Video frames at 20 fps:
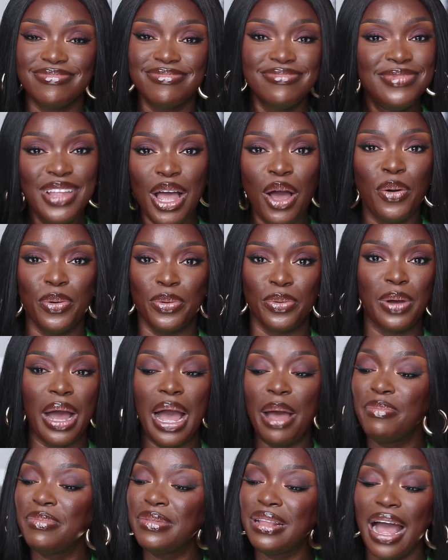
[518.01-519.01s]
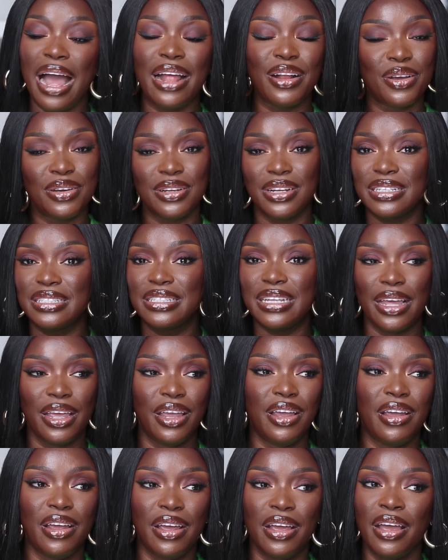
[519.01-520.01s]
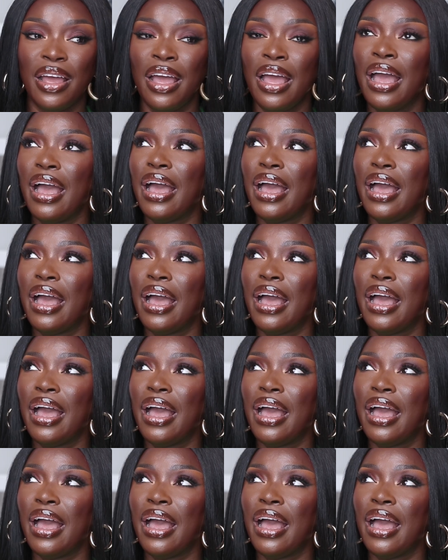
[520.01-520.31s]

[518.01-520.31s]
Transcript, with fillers: no, I'm not gonna sit here